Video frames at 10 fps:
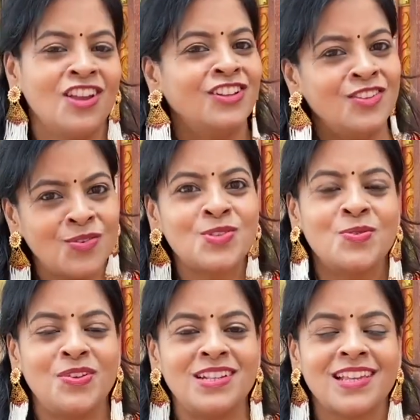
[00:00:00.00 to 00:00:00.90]
those
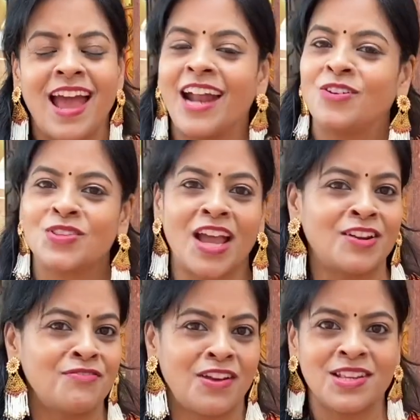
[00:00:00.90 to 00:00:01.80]
students had to
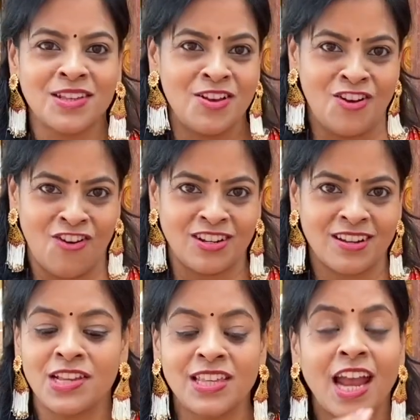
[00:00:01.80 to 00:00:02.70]
sacrifice a lot.
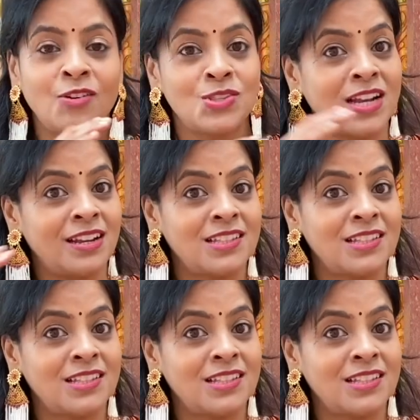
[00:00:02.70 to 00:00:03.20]
They had to set